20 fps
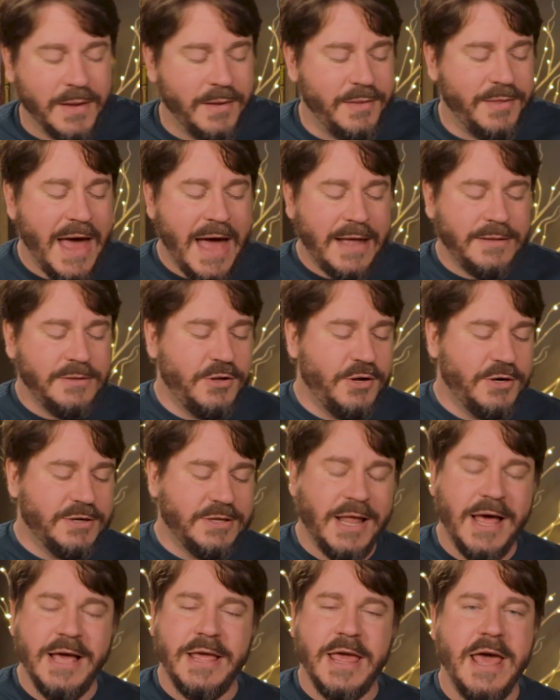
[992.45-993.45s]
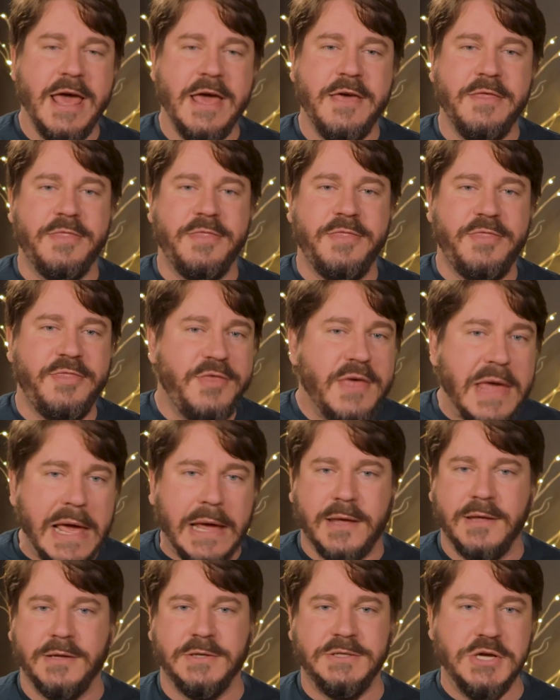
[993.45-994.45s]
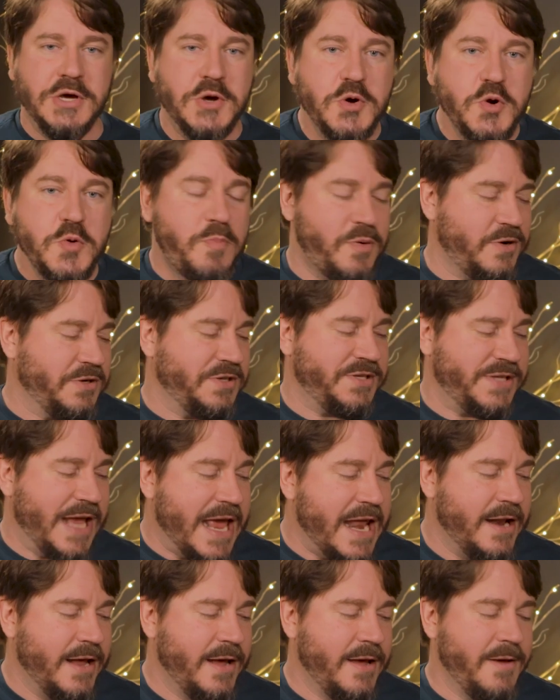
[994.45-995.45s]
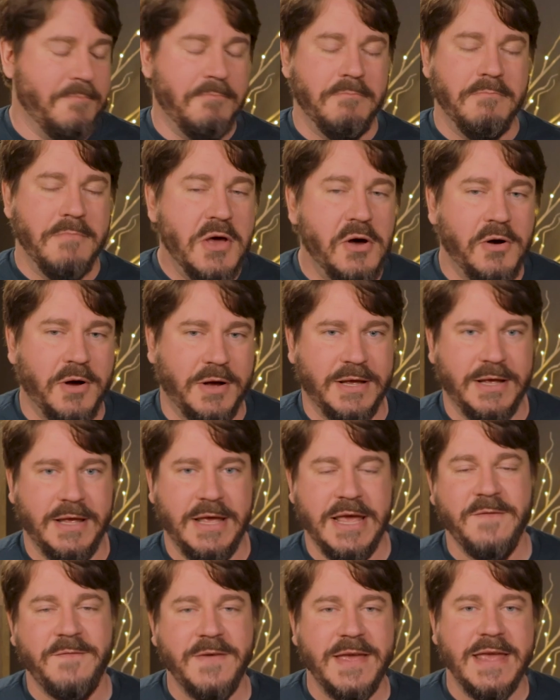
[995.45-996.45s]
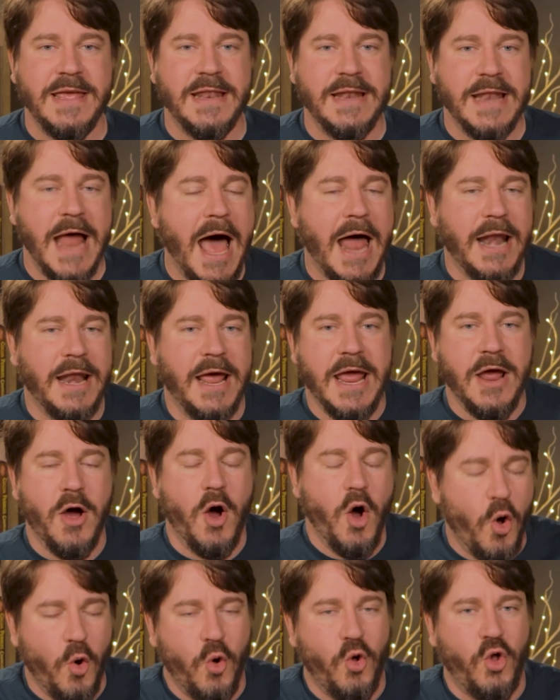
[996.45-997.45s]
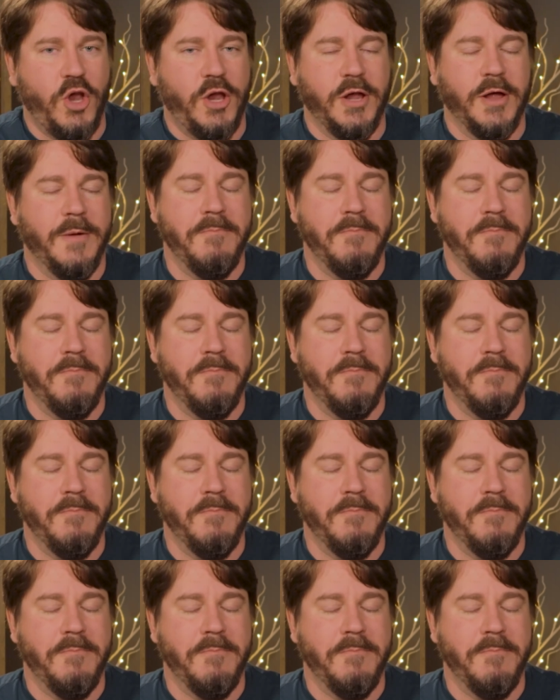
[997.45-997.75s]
That looked like a thick 2% milk, if not a whole